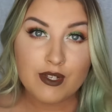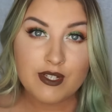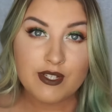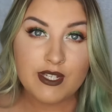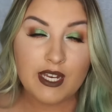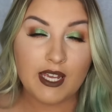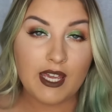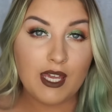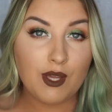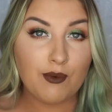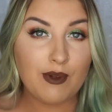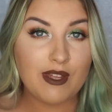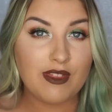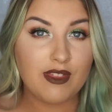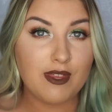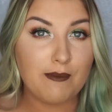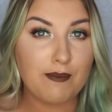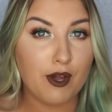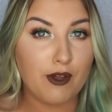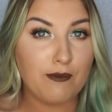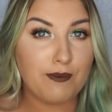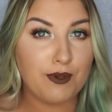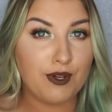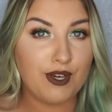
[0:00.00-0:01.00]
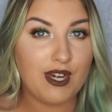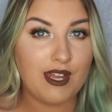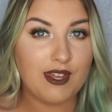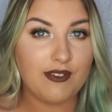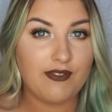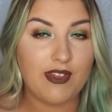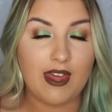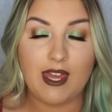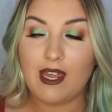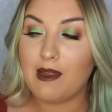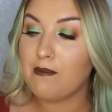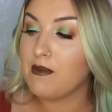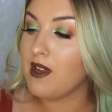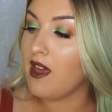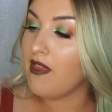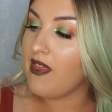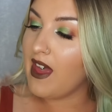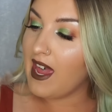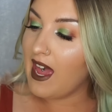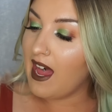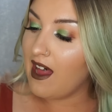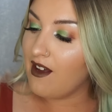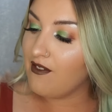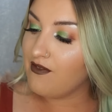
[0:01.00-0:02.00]
Sticking with the Boe Beauty theme,
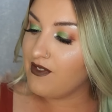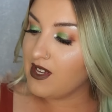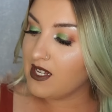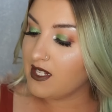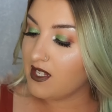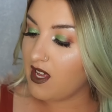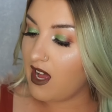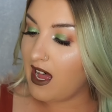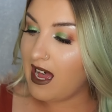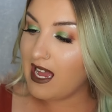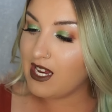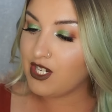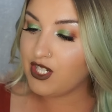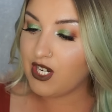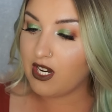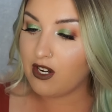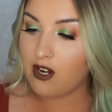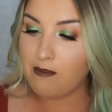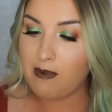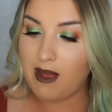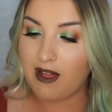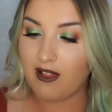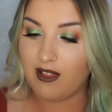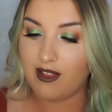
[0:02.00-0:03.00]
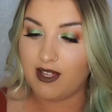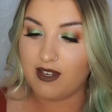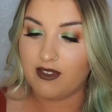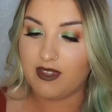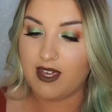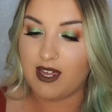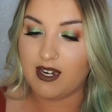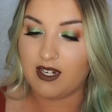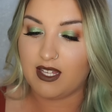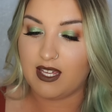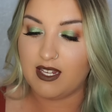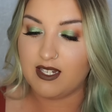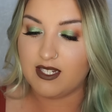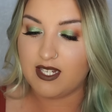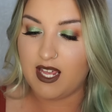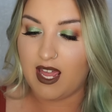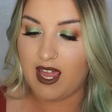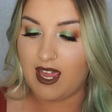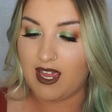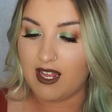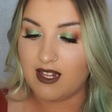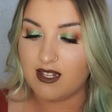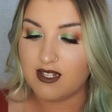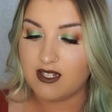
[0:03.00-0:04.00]
they have this eyeshadow palette that
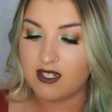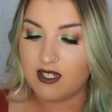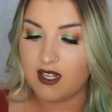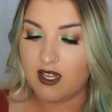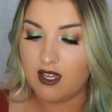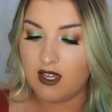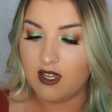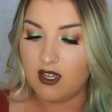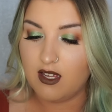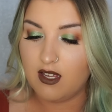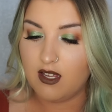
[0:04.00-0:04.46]
contains